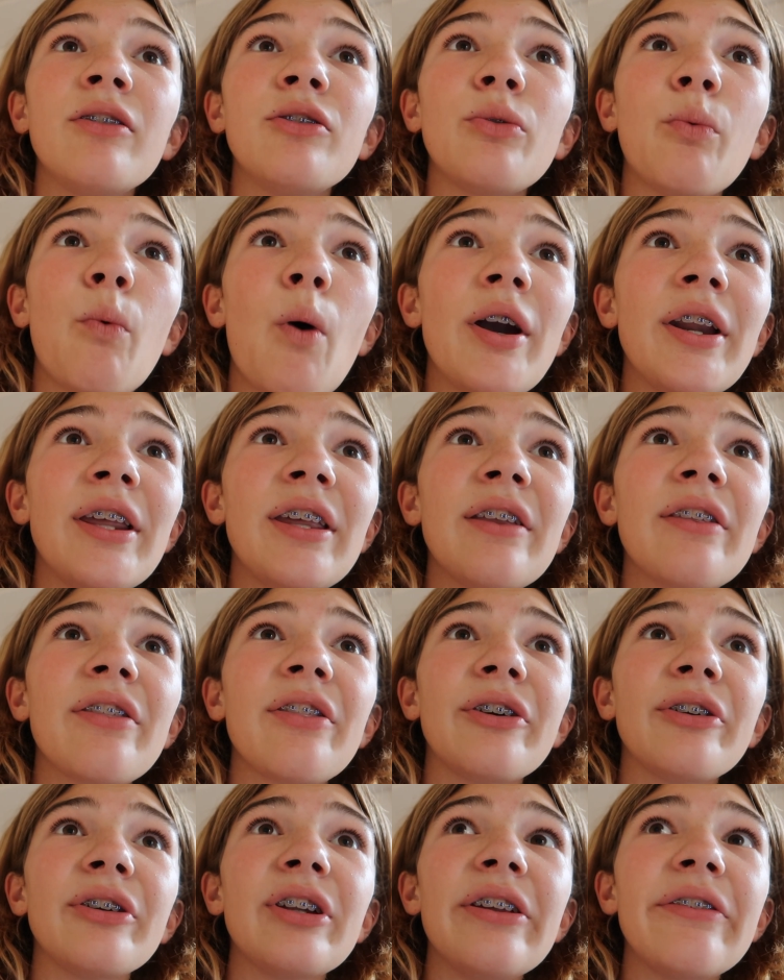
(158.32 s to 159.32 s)
20,
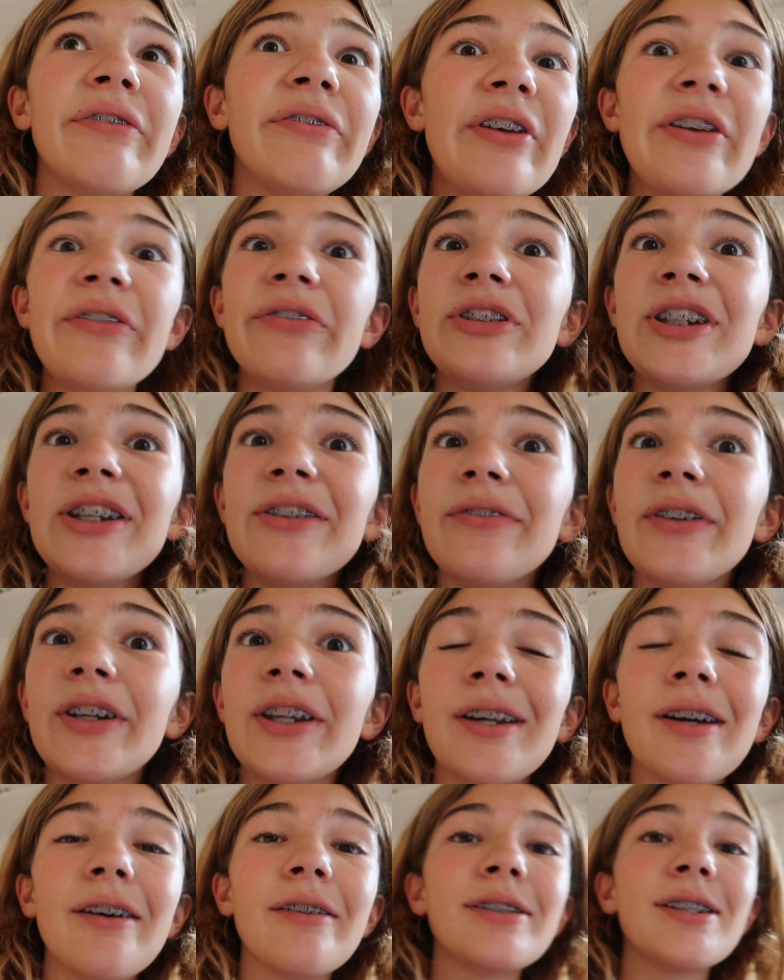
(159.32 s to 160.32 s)
30, 50
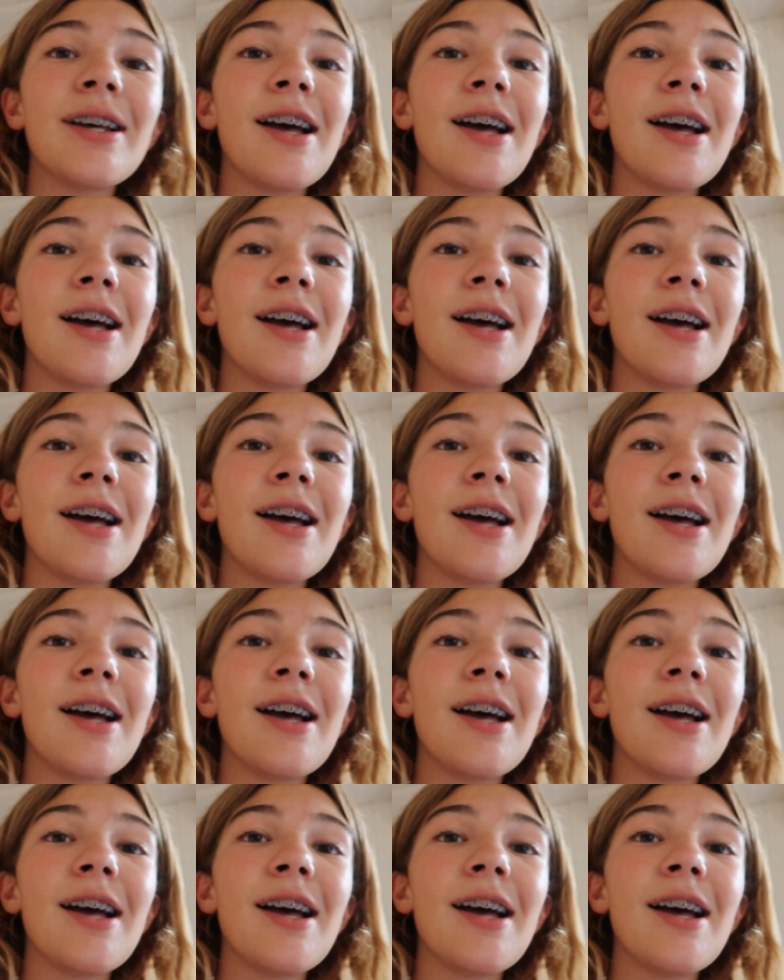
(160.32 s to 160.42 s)
videos.